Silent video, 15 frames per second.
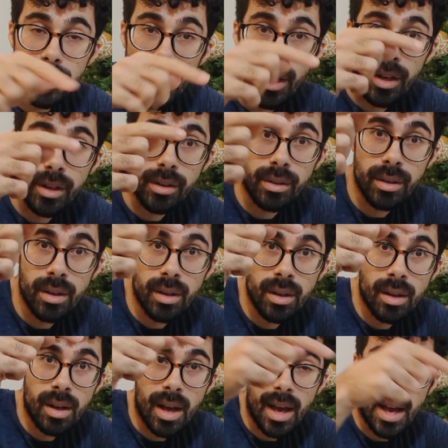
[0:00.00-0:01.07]
U,
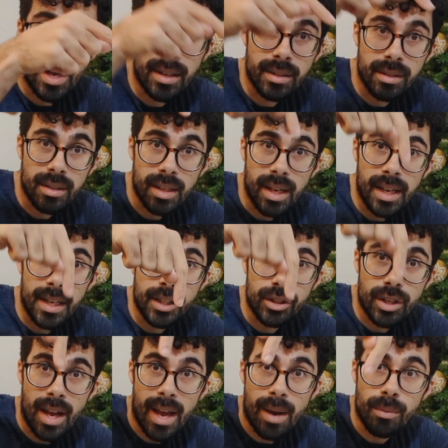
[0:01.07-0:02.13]
and each
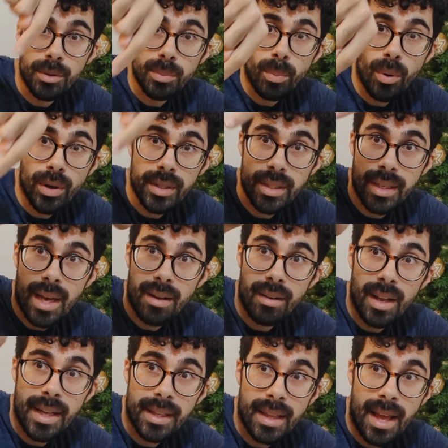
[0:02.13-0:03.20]
hair was pointing out like